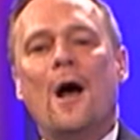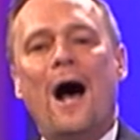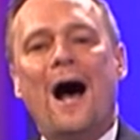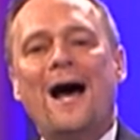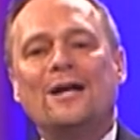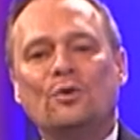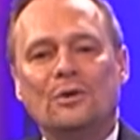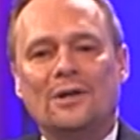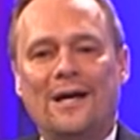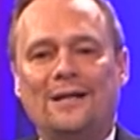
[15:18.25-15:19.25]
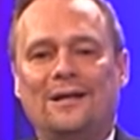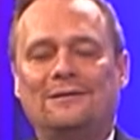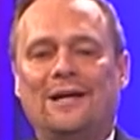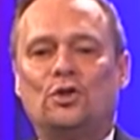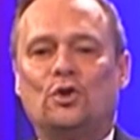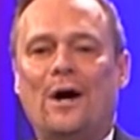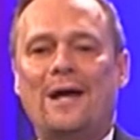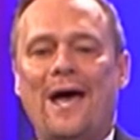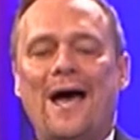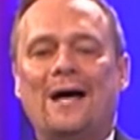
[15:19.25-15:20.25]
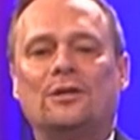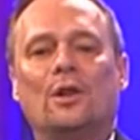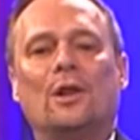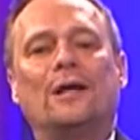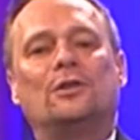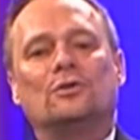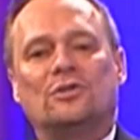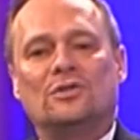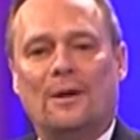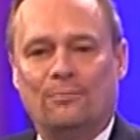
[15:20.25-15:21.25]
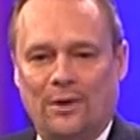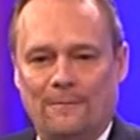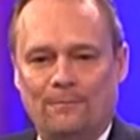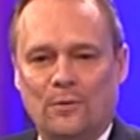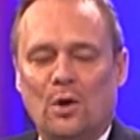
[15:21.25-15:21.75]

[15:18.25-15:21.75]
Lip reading: I don't like that they try to act like there's something.